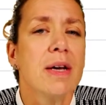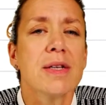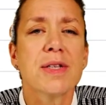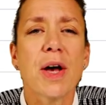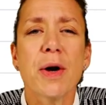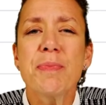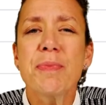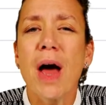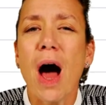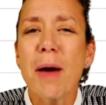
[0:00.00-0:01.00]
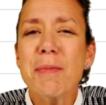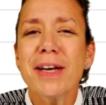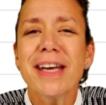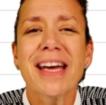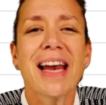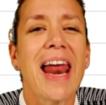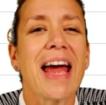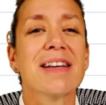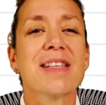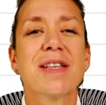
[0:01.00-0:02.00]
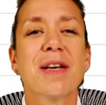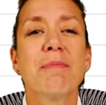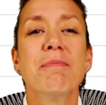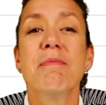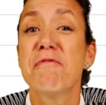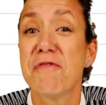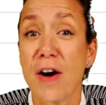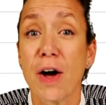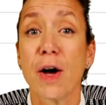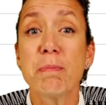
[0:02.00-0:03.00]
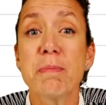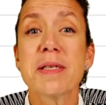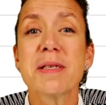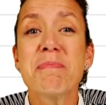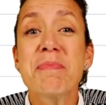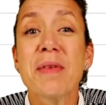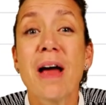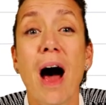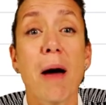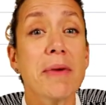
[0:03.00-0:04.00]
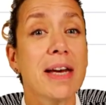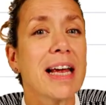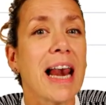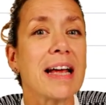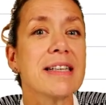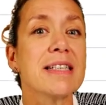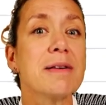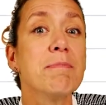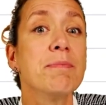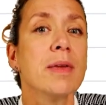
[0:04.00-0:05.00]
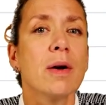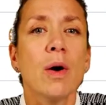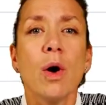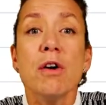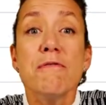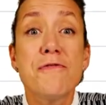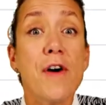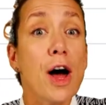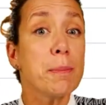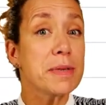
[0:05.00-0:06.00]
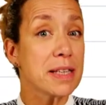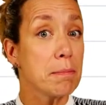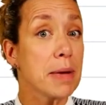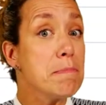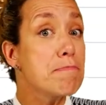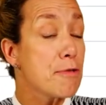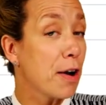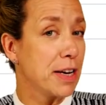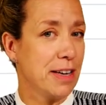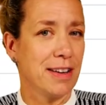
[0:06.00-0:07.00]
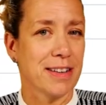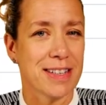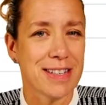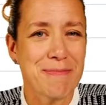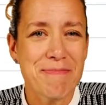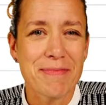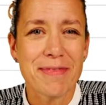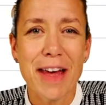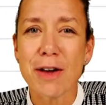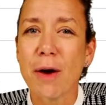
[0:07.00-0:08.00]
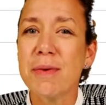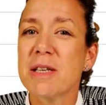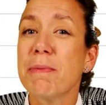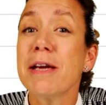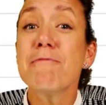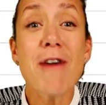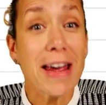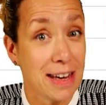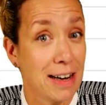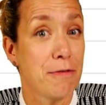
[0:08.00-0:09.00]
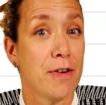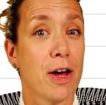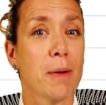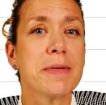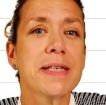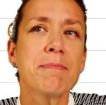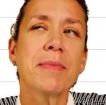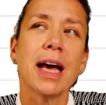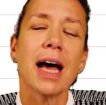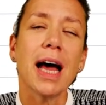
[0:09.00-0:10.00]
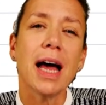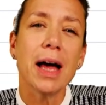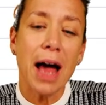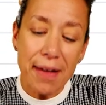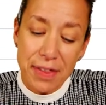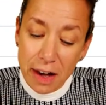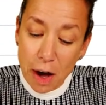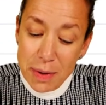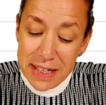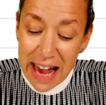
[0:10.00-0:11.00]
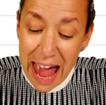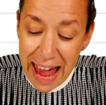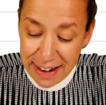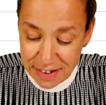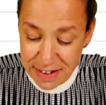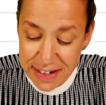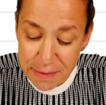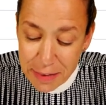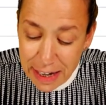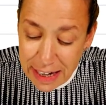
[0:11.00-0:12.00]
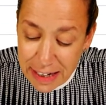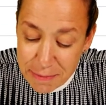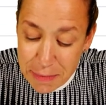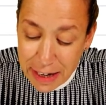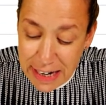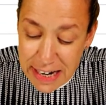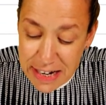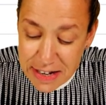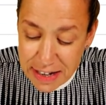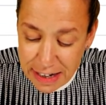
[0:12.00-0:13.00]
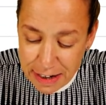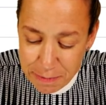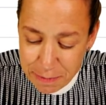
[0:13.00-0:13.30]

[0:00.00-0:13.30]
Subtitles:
So I'm going to collect some verbs. I'm going to collect some verbs that mean brightness. They're going to be regular verbs, and they're going to end in ED.